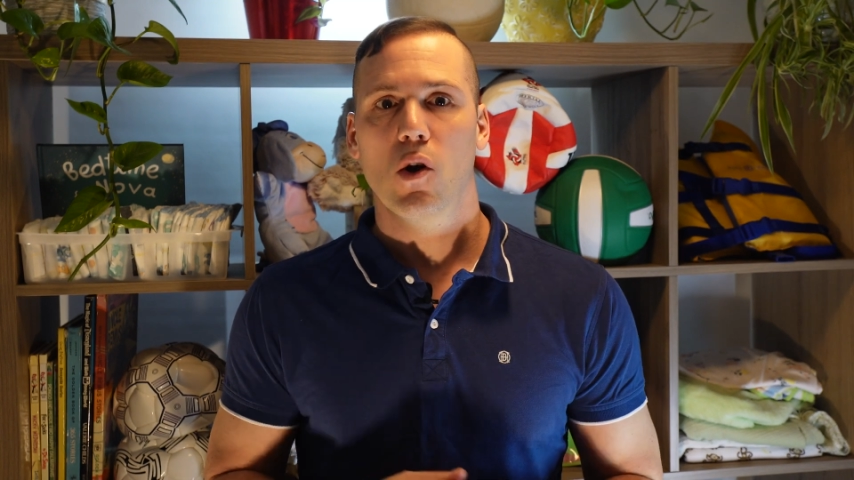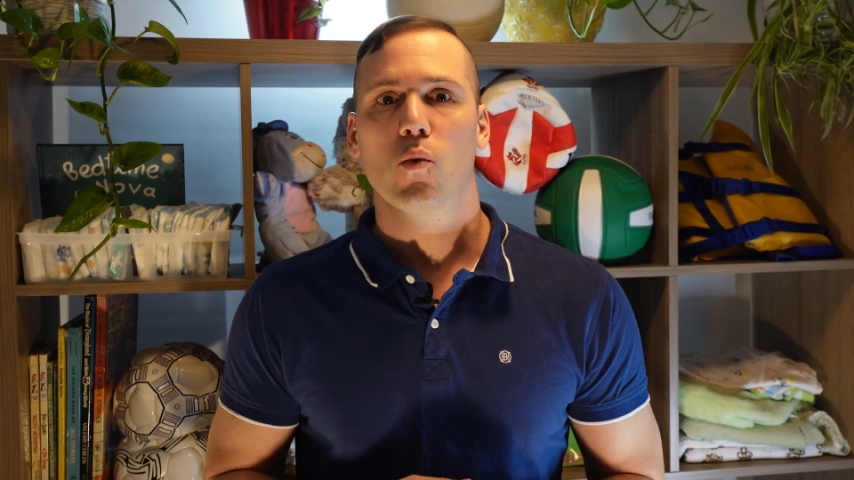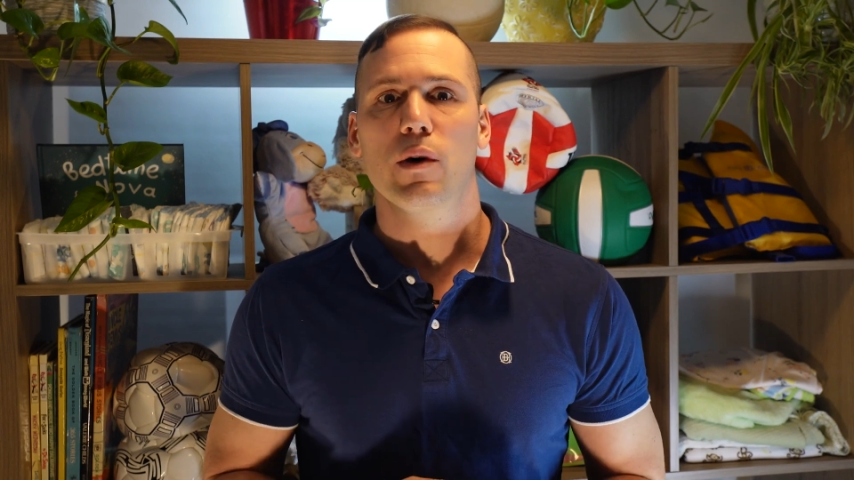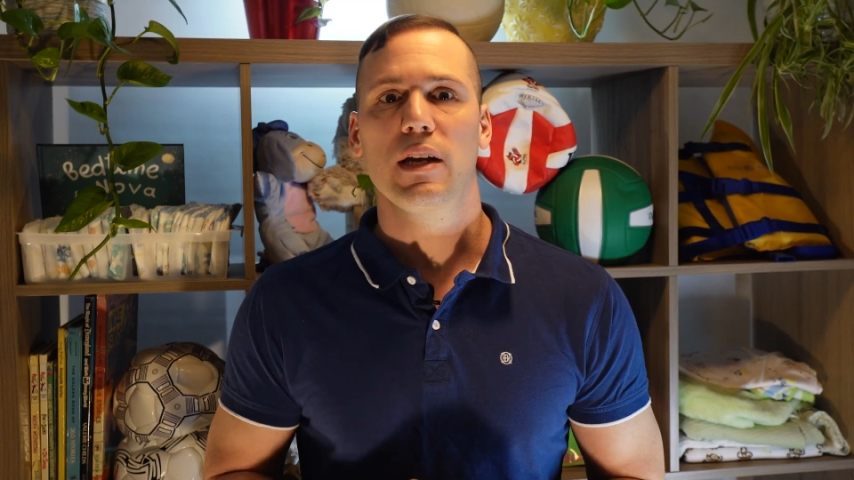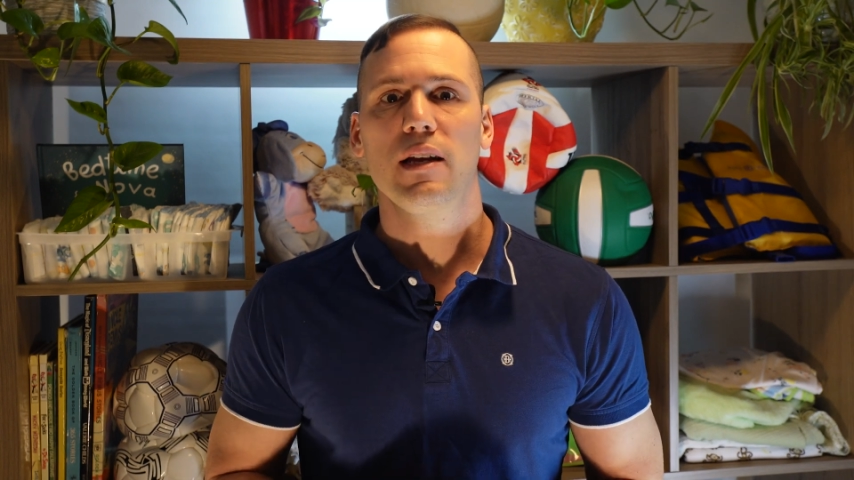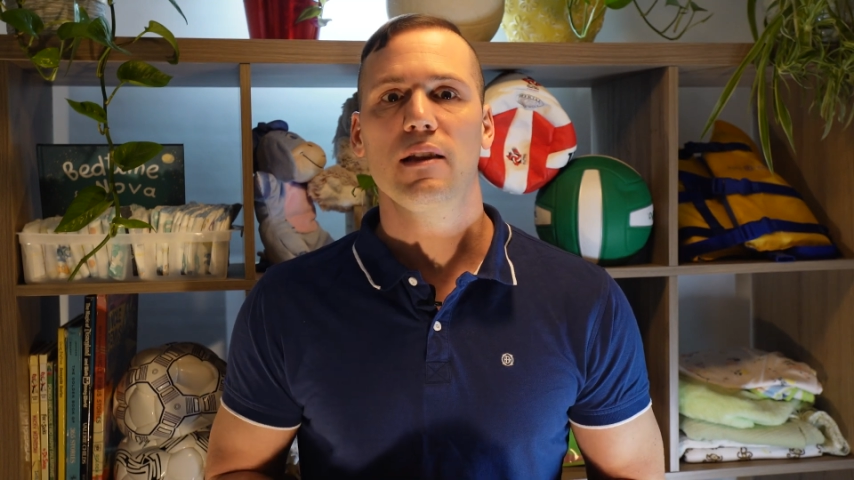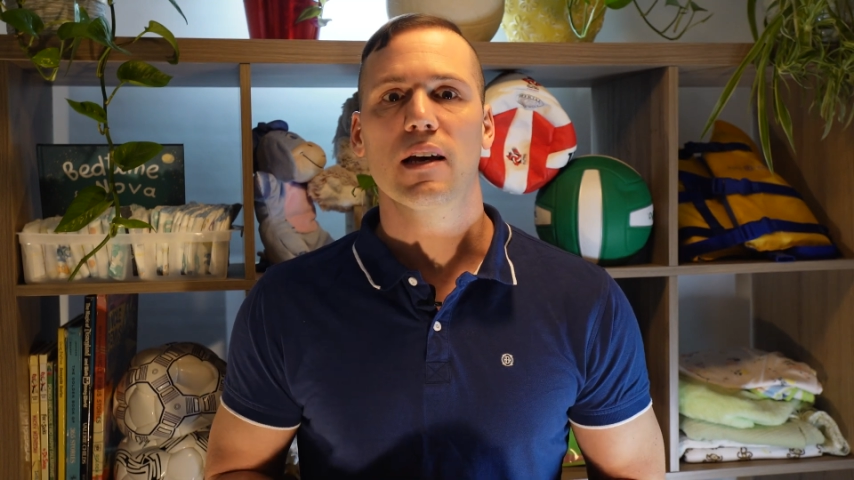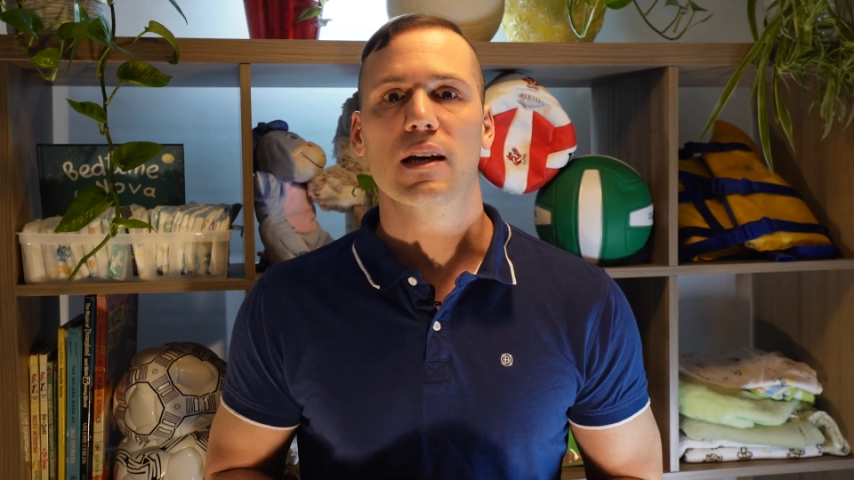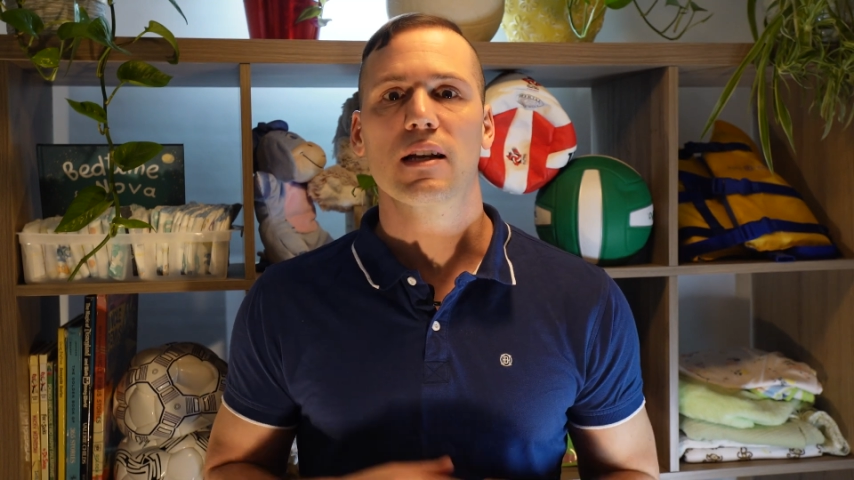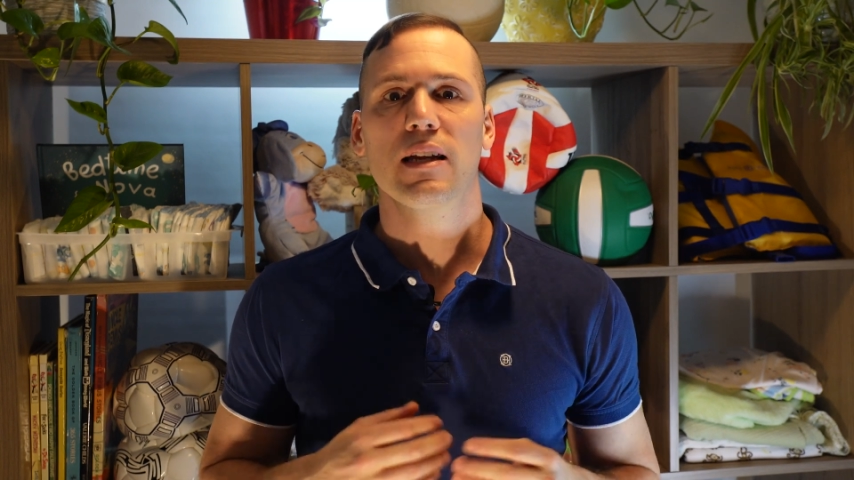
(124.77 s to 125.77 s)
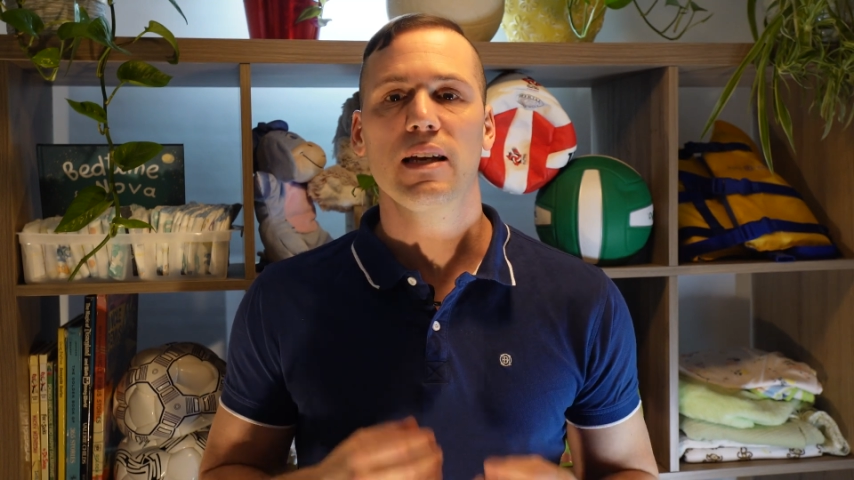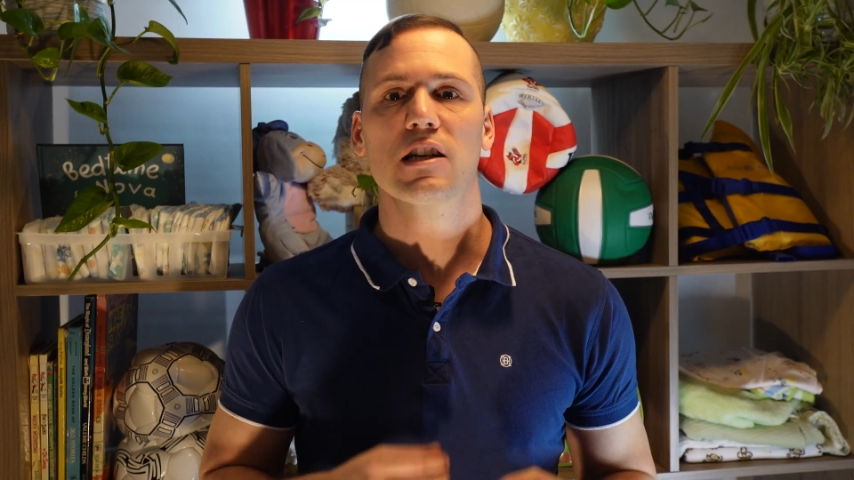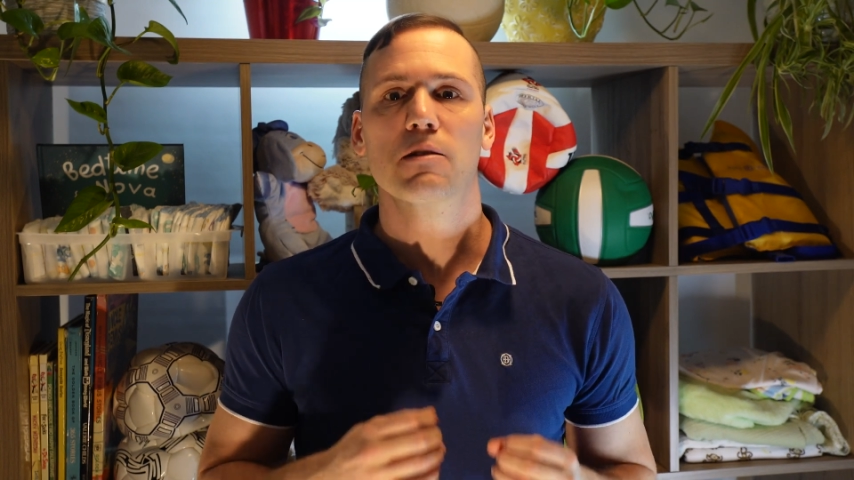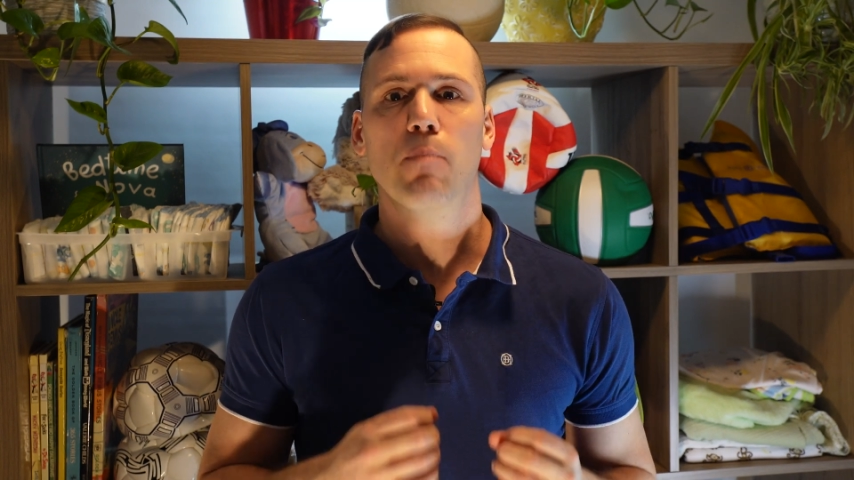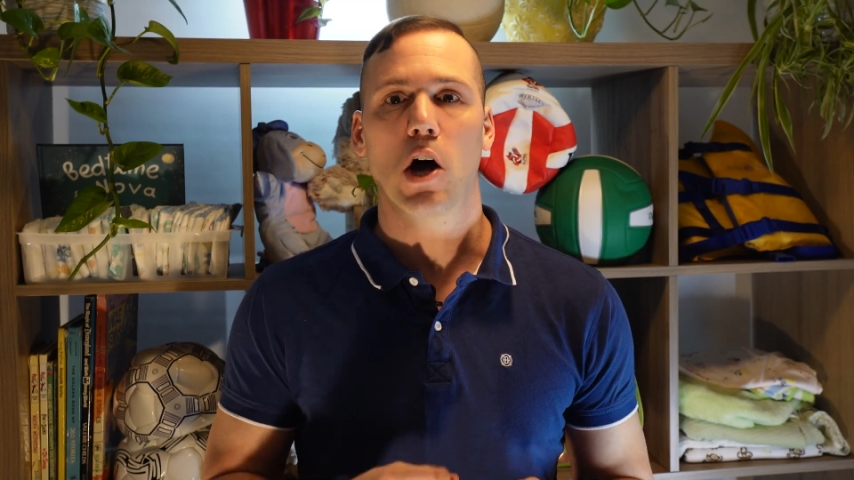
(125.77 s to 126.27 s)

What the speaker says: we need the cleanest